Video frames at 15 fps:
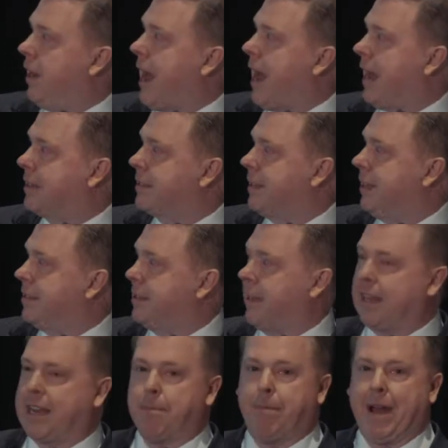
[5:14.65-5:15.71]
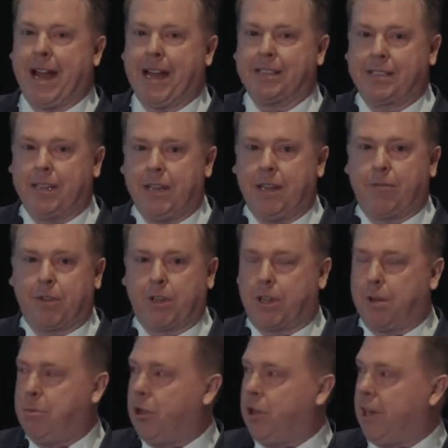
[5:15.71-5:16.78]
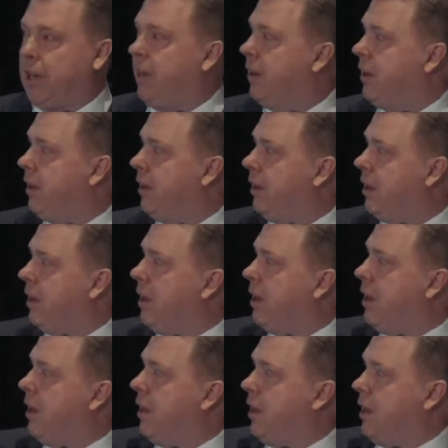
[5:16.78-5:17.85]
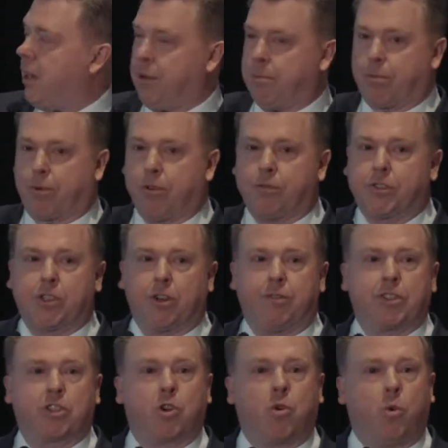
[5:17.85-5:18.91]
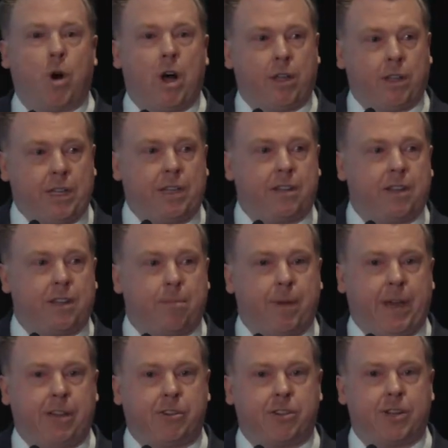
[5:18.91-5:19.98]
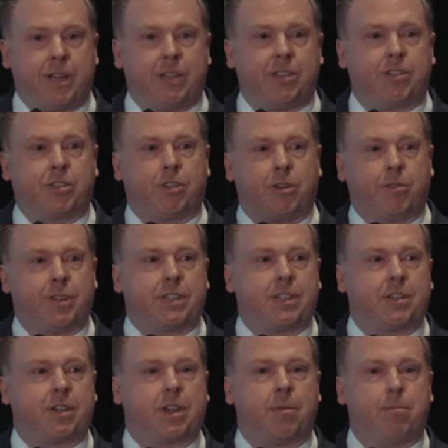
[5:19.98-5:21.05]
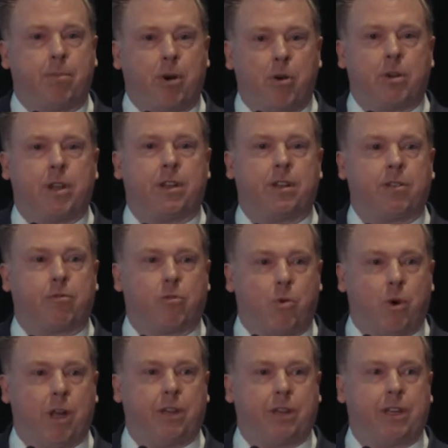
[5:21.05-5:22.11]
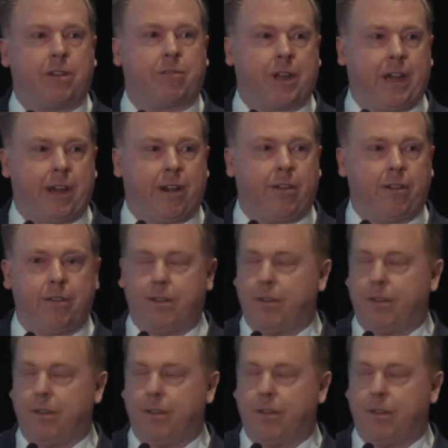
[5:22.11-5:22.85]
access and capacity for the community, improved service quality to the patient, and service is a component of quality of care.